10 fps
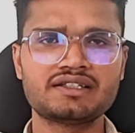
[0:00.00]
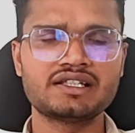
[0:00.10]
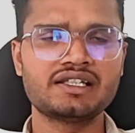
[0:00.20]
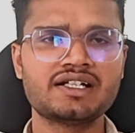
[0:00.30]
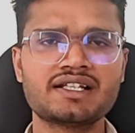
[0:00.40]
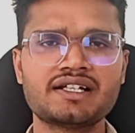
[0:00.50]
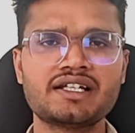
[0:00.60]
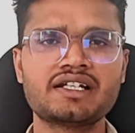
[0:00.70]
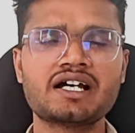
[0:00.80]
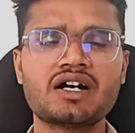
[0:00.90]
the
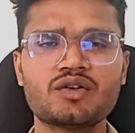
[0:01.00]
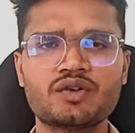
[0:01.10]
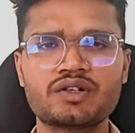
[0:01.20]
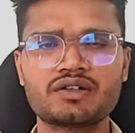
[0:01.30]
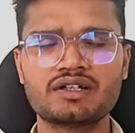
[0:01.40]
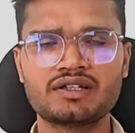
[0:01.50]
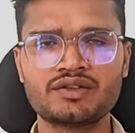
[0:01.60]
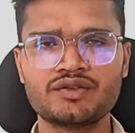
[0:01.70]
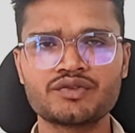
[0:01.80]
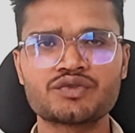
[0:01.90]
data or
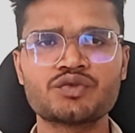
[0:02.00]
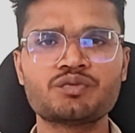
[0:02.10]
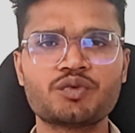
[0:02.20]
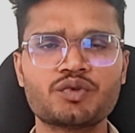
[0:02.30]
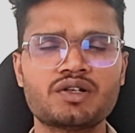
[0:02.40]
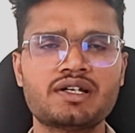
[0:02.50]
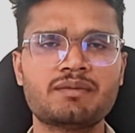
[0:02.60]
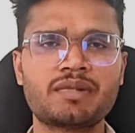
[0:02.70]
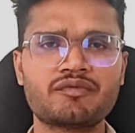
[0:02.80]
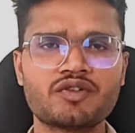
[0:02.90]
used to
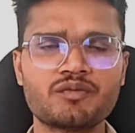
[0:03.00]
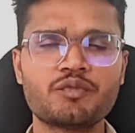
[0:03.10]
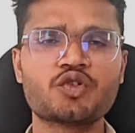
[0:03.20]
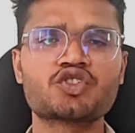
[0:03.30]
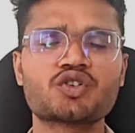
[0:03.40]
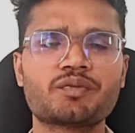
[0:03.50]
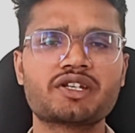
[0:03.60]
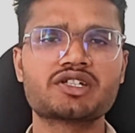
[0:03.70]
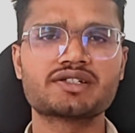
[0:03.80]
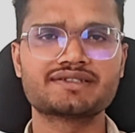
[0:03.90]
perform post
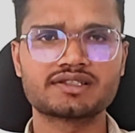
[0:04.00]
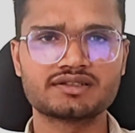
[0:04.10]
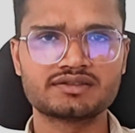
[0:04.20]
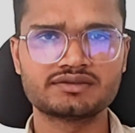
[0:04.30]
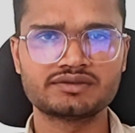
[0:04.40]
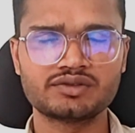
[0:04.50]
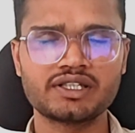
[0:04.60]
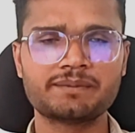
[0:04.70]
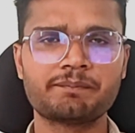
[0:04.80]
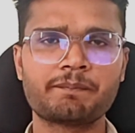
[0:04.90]
operations.
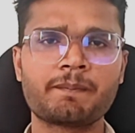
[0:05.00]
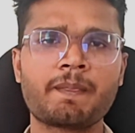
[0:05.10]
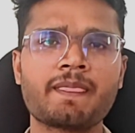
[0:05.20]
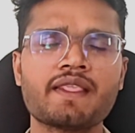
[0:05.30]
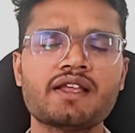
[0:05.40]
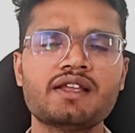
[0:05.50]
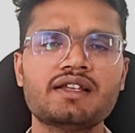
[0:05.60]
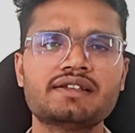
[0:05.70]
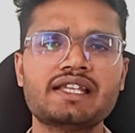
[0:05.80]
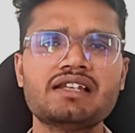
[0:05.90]
Okay.
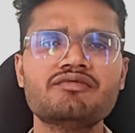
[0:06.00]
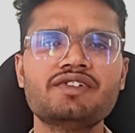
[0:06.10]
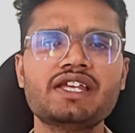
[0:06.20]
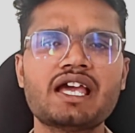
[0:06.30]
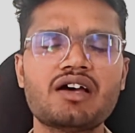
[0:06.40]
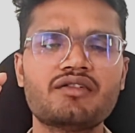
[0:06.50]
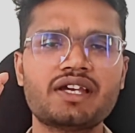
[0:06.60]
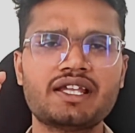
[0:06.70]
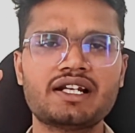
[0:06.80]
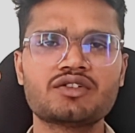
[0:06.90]
Then we have
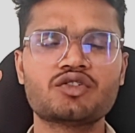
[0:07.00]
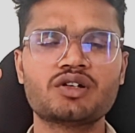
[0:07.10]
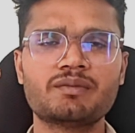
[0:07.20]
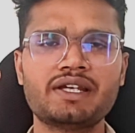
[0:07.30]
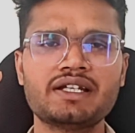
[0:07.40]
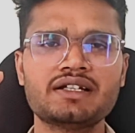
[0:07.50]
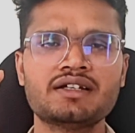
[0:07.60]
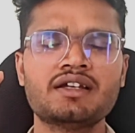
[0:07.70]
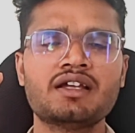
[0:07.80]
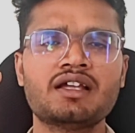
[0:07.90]
error callback,
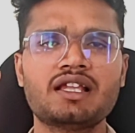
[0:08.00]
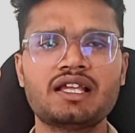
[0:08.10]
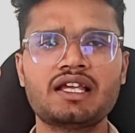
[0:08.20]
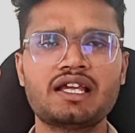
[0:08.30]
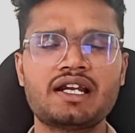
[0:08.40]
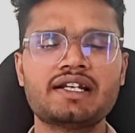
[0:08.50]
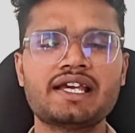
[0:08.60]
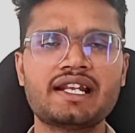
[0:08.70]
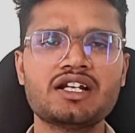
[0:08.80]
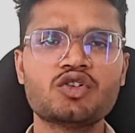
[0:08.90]
and
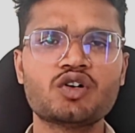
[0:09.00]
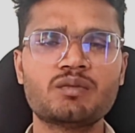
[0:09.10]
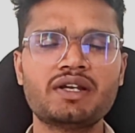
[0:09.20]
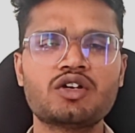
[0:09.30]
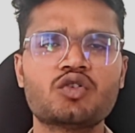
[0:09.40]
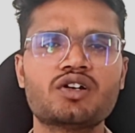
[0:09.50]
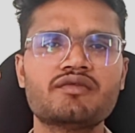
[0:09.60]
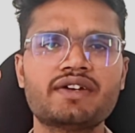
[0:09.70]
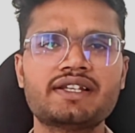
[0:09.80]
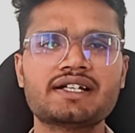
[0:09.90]
error callback
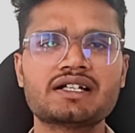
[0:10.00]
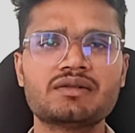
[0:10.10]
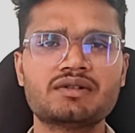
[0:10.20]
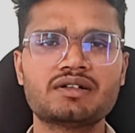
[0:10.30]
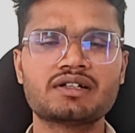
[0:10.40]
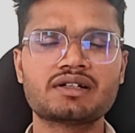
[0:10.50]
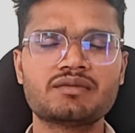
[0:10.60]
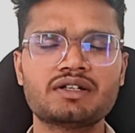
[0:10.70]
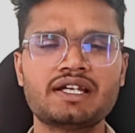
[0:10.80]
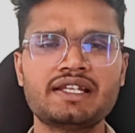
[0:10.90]
called when
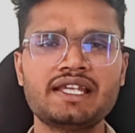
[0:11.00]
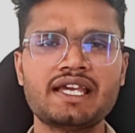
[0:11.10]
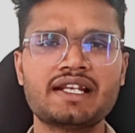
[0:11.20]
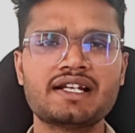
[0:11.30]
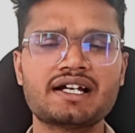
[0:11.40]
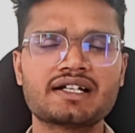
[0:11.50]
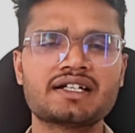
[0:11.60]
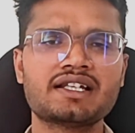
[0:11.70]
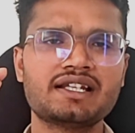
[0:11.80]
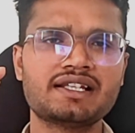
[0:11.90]
the any error
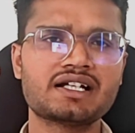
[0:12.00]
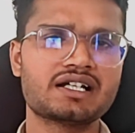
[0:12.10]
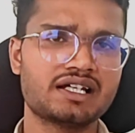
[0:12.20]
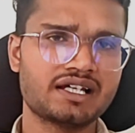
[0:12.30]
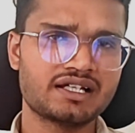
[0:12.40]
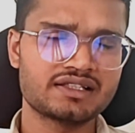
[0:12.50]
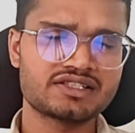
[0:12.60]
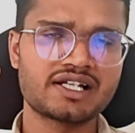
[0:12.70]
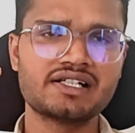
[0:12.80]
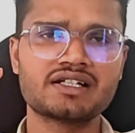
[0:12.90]
occur in the
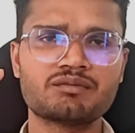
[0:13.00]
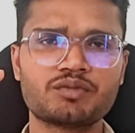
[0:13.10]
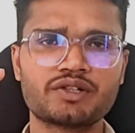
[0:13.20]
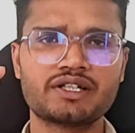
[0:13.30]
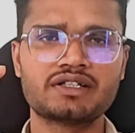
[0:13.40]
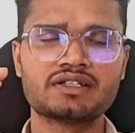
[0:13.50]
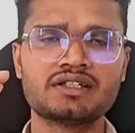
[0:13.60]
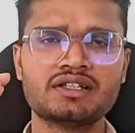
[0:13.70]
child component.